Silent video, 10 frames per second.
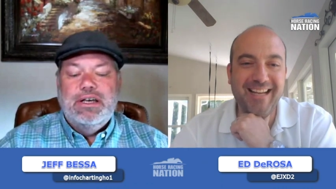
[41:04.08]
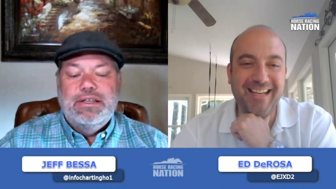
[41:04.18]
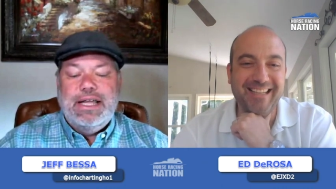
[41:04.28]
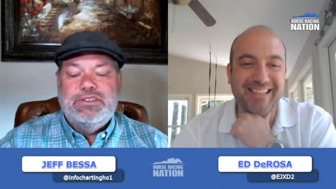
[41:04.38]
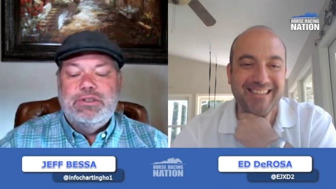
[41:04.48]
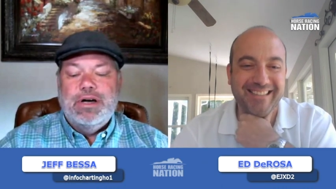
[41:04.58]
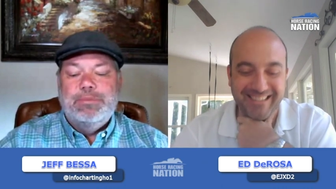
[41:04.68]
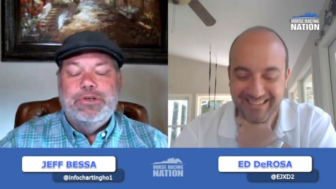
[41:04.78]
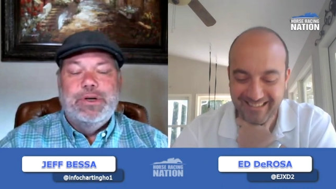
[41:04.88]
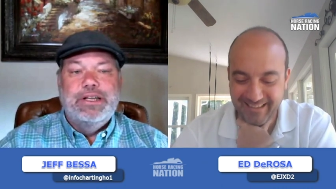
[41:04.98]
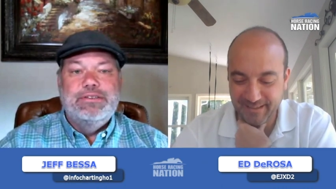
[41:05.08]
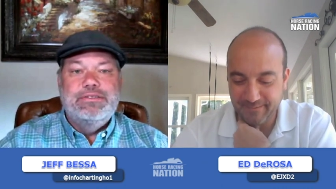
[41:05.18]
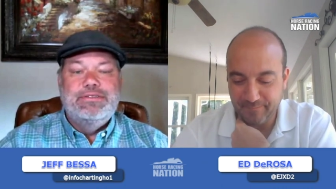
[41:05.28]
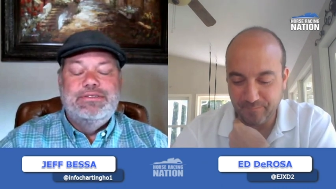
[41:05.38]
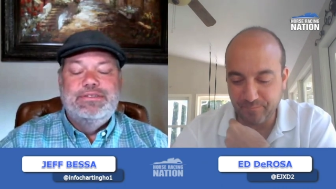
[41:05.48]
Speaker 1: that's how I'm doing it.
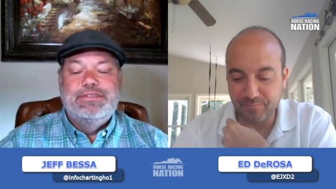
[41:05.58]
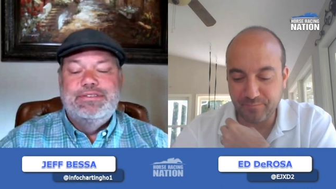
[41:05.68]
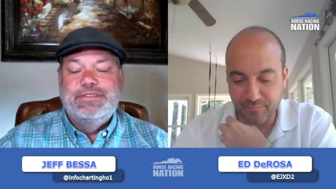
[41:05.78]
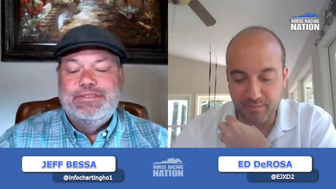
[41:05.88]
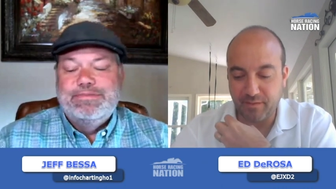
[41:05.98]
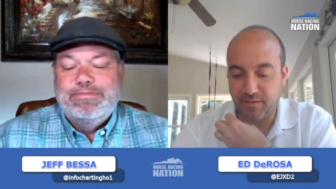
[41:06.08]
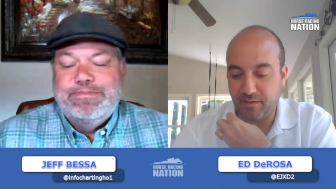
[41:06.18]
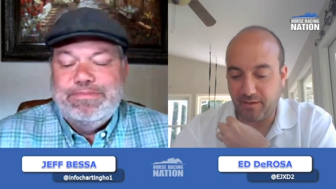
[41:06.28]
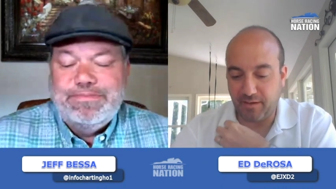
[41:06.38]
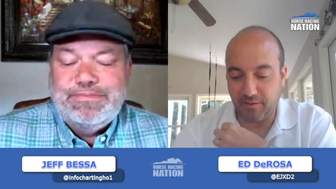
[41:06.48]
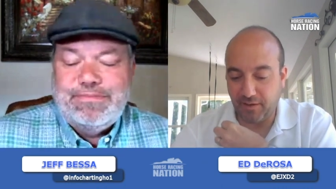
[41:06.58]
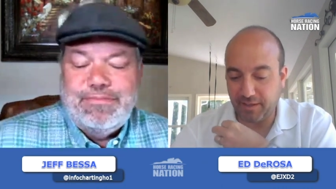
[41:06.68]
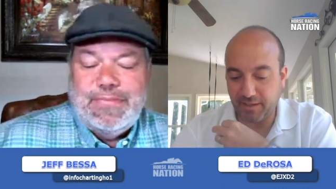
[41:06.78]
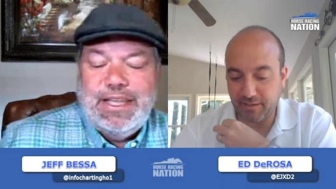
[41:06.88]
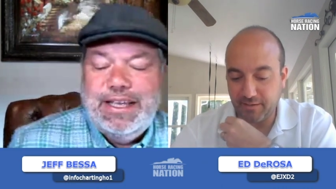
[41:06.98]
I like
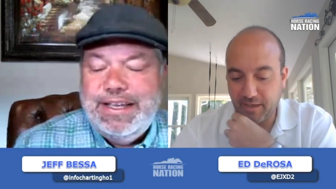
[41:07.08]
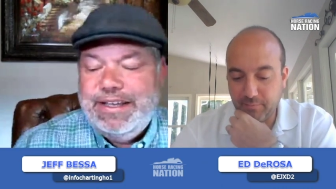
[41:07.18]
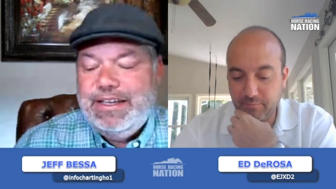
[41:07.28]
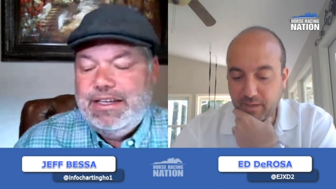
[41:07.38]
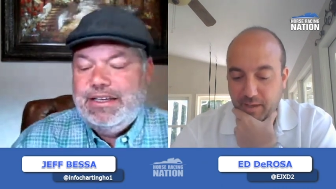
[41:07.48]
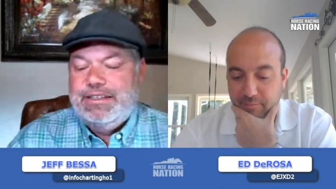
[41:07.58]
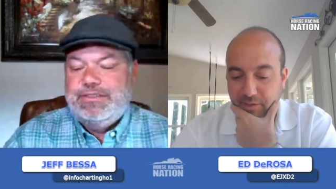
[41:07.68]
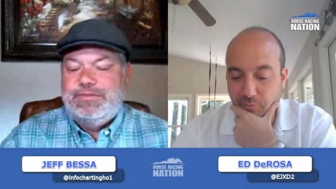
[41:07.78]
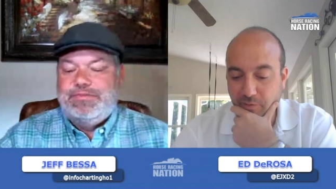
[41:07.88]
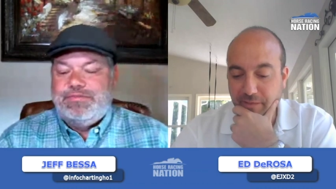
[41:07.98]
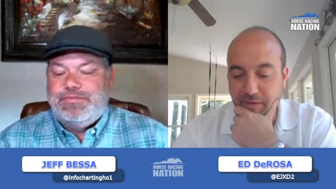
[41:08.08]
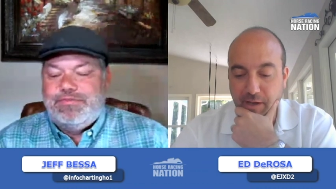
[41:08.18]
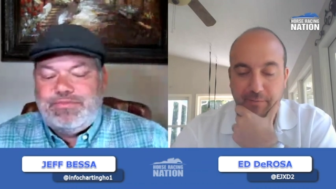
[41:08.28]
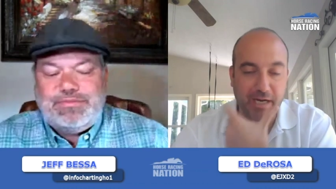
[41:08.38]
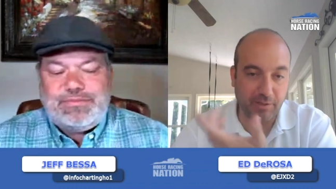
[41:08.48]
it. I'm I'm there with you. I
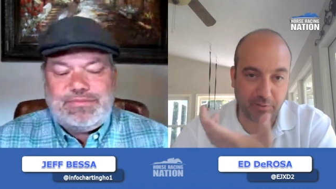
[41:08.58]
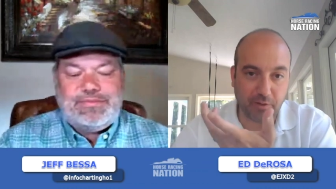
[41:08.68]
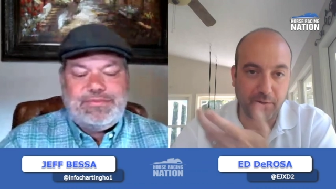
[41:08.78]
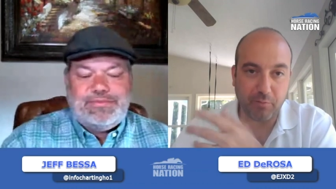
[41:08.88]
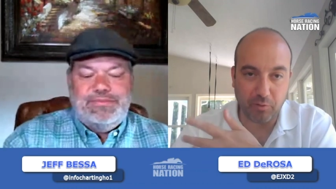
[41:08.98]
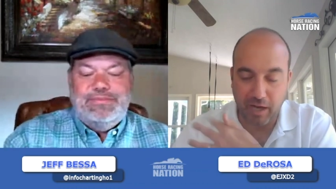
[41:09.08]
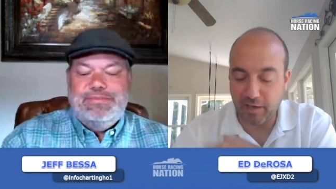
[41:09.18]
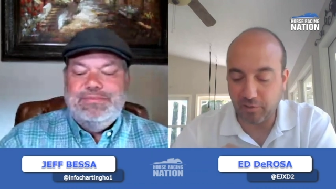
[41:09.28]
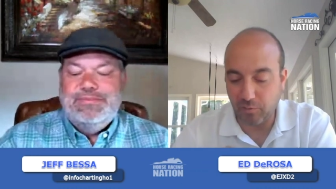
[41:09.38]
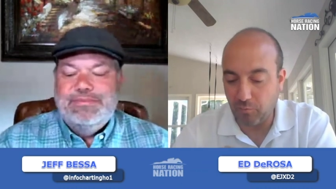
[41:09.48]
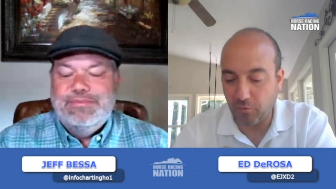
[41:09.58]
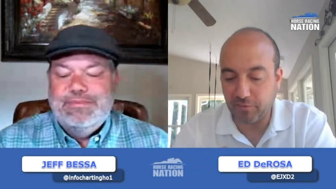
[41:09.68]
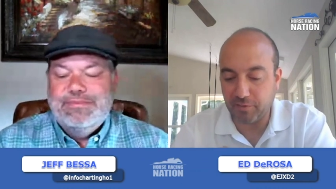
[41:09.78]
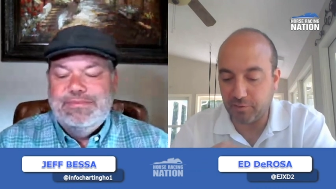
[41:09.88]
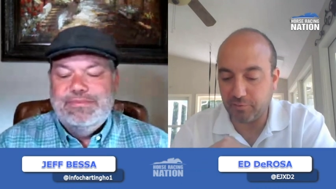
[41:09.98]
mean, I do like Mo Donegal more
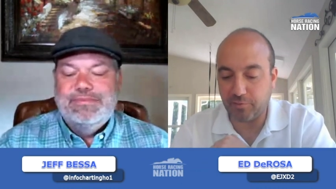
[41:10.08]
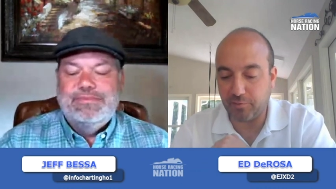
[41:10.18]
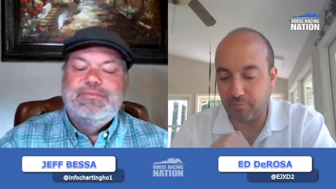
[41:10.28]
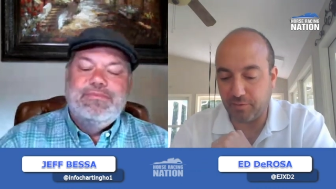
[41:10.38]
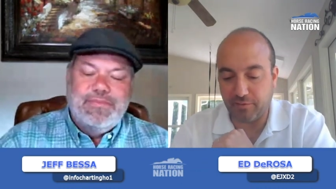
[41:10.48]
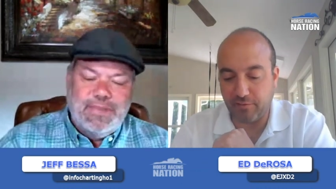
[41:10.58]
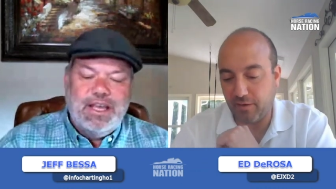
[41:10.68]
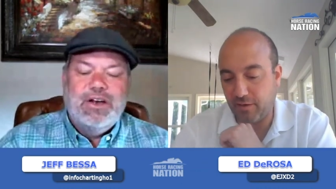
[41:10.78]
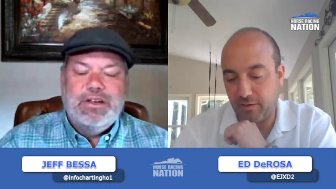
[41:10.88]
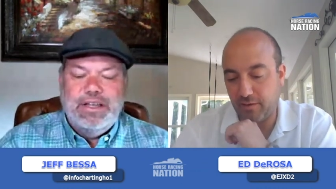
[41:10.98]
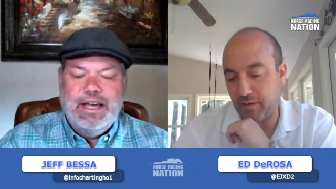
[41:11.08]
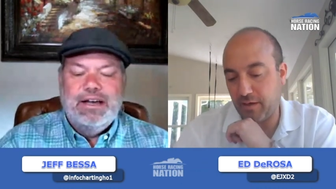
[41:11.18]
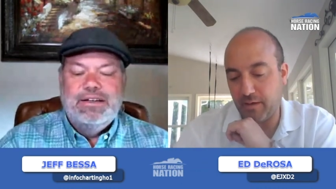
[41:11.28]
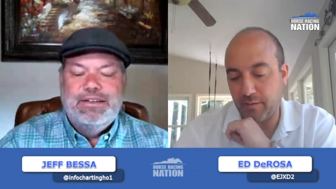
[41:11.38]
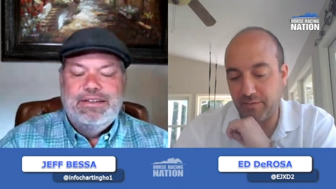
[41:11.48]
than you do, but uh, yeah.
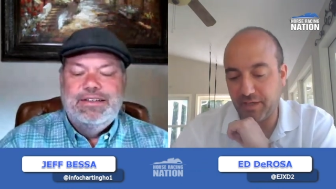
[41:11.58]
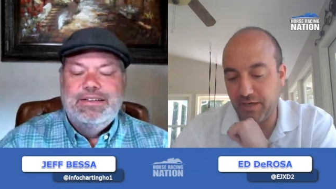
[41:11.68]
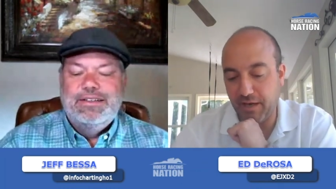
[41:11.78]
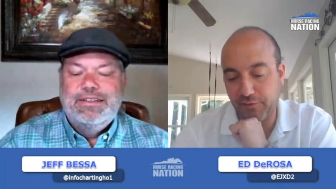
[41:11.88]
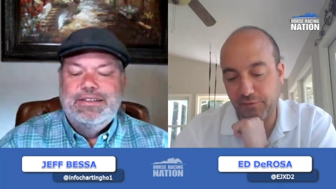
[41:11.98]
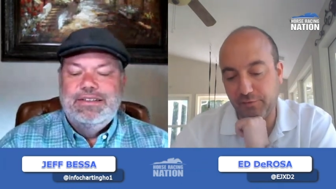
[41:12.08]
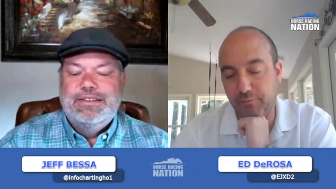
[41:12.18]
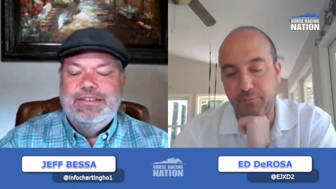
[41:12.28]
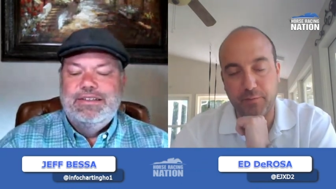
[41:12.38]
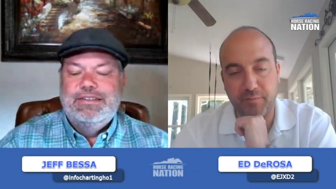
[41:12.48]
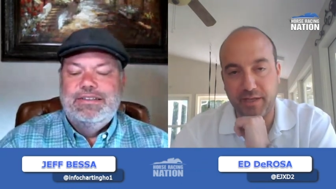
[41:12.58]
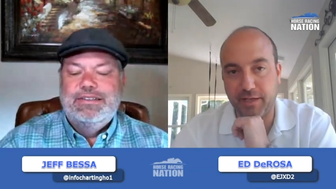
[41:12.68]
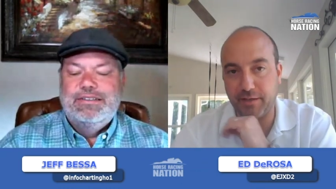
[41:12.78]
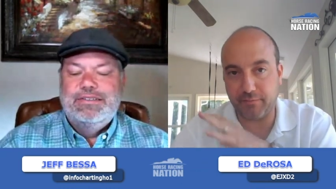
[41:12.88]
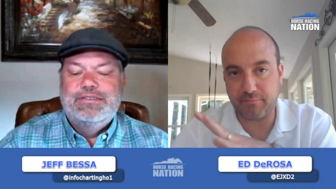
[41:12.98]
I, I, mean, Nest for
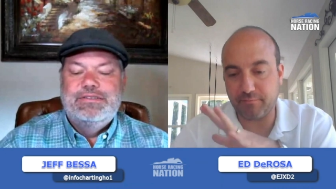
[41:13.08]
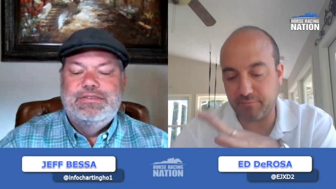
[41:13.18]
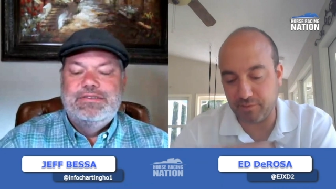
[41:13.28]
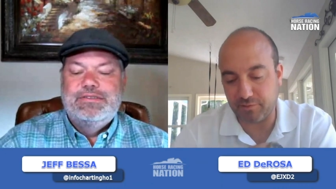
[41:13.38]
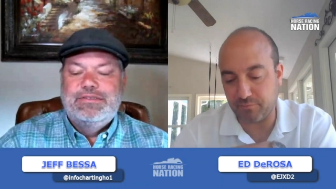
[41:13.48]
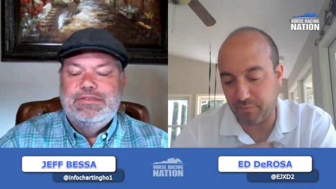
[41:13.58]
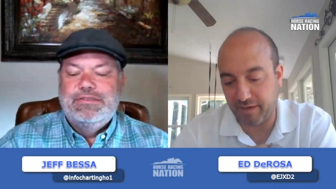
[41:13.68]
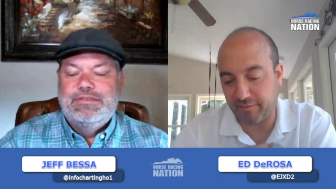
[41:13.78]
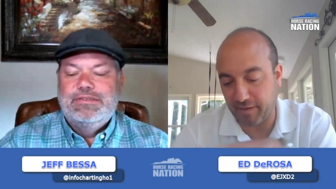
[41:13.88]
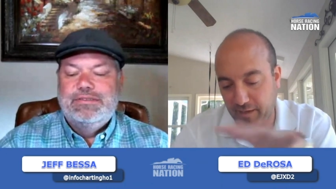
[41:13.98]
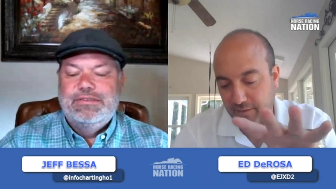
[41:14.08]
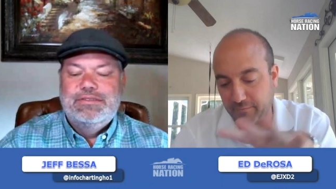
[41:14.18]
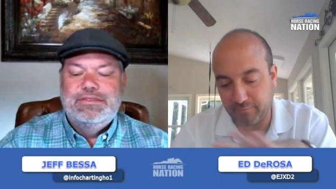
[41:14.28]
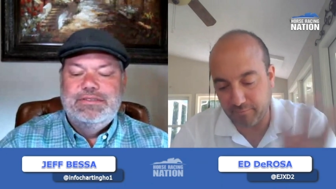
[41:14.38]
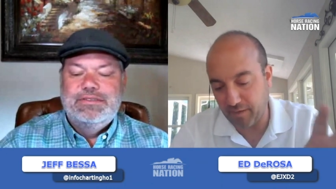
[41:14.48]
me just based on
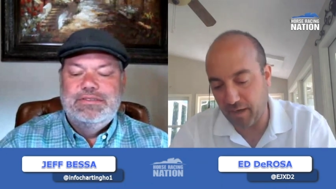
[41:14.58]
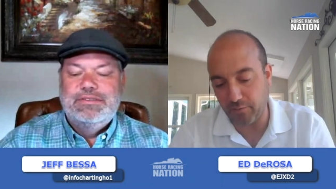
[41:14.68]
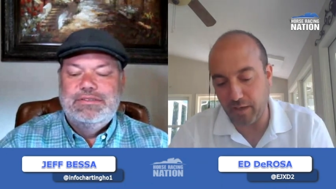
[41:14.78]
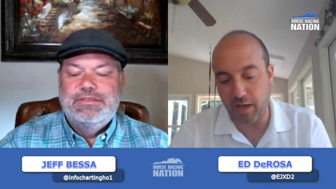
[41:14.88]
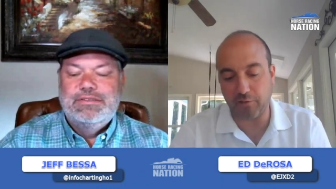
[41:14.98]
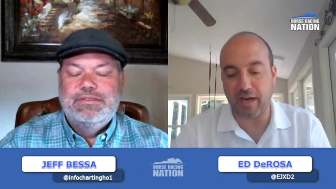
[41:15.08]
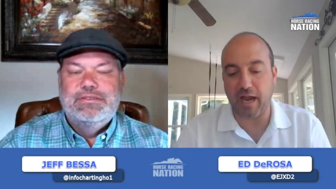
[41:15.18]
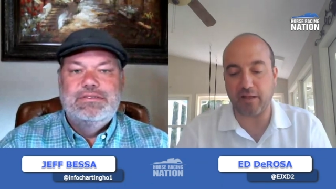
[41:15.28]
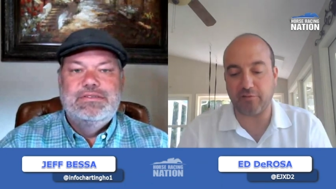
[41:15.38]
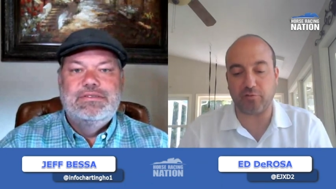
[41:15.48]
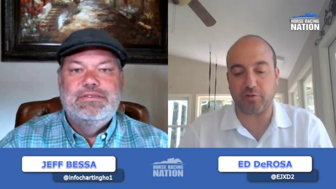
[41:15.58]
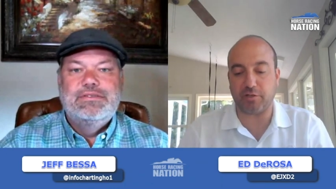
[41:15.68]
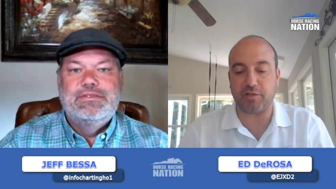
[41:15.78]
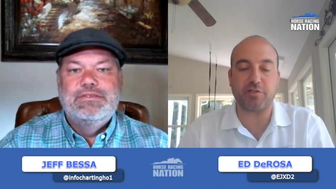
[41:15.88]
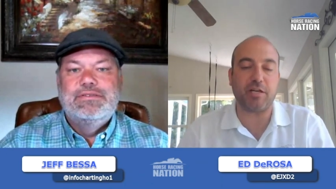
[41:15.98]
how, how the odds are looking
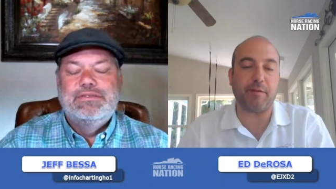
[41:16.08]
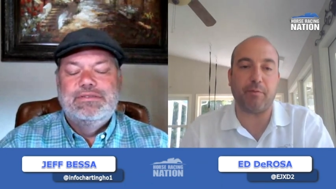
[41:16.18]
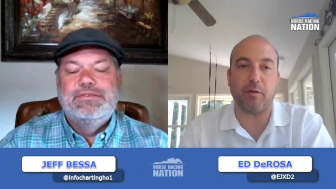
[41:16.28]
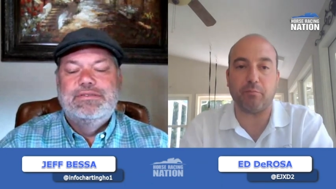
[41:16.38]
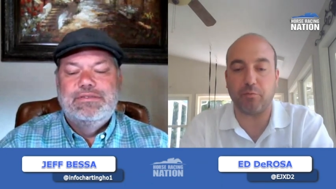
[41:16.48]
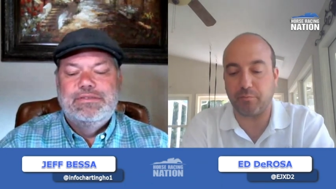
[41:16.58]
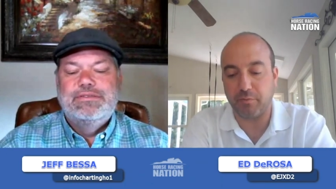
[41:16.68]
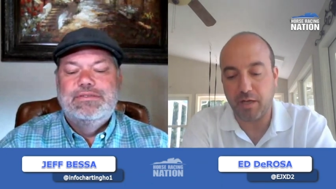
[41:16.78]
to shape up would